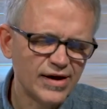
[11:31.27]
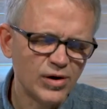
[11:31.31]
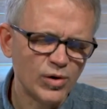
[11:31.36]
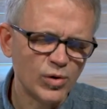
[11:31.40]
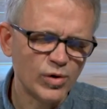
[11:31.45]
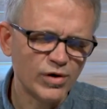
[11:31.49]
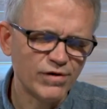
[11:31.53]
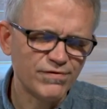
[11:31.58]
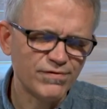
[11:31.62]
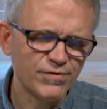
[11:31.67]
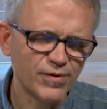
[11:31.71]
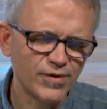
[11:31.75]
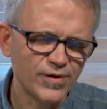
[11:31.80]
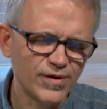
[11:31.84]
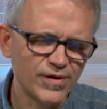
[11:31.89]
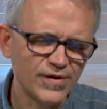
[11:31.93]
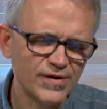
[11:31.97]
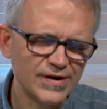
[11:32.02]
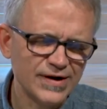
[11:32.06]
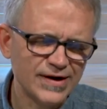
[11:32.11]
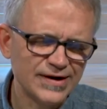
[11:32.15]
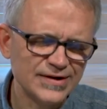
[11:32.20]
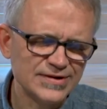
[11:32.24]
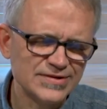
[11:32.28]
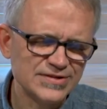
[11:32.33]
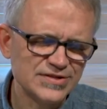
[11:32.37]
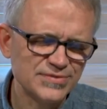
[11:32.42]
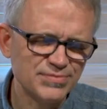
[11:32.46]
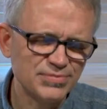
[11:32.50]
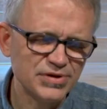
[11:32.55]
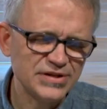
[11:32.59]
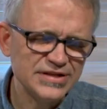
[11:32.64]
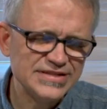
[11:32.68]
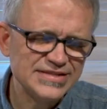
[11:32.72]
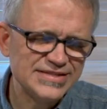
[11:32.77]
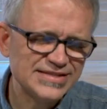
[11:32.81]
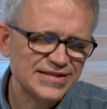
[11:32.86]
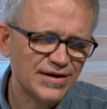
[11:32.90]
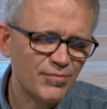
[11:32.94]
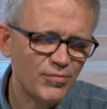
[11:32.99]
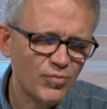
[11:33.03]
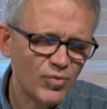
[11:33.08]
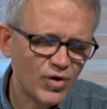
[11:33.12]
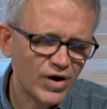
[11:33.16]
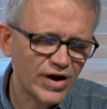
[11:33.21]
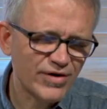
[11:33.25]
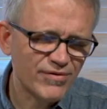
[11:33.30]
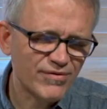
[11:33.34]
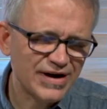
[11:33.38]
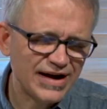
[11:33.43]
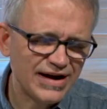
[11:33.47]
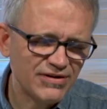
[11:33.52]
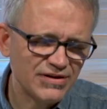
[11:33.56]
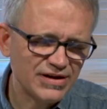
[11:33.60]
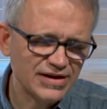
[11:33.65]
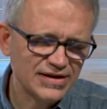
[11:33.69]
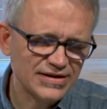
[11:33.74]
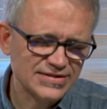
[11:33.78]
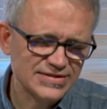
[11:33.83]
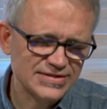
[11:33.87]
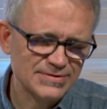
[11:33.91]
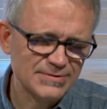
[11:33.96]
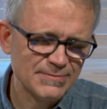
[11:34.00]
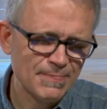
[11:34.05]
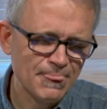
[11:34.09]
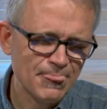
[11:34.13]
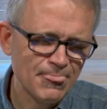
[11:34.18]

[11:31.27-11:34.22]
or for to please someone around us.